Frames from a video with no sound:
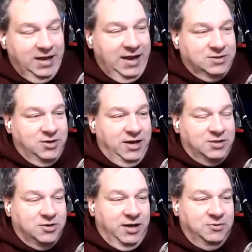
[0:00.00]
I
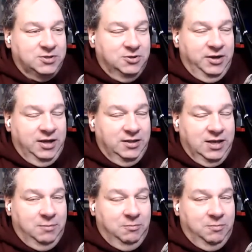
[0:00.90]
tried restoring
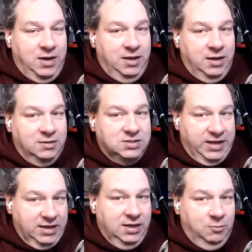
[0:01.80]
my
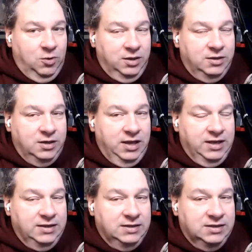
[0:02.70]
second M1,
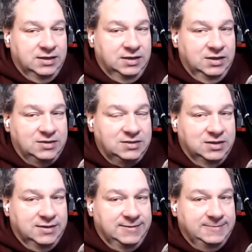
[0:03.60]
and
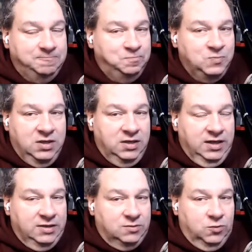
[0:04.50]

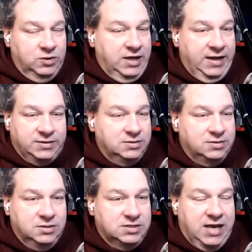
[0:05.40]
it would not.
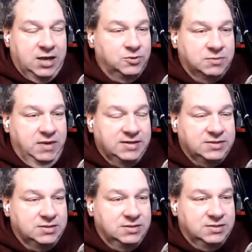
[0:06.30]
The sound was a
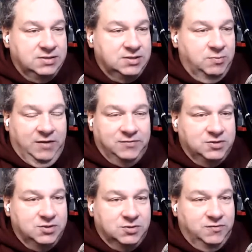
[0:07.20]
mess, and system
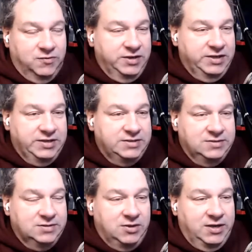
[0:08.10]
preferences would freeze,
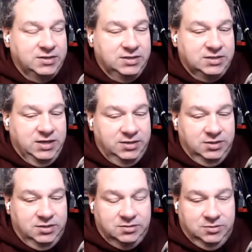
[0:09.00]
and so I just decided
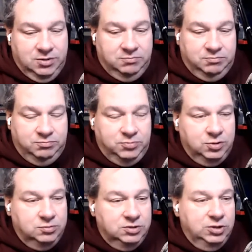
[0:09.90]
to do a
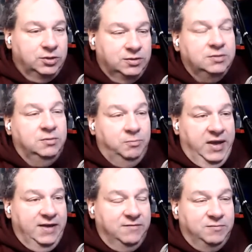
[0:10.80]
boot nuke and
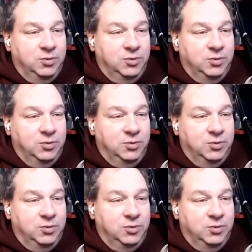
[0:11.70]
pave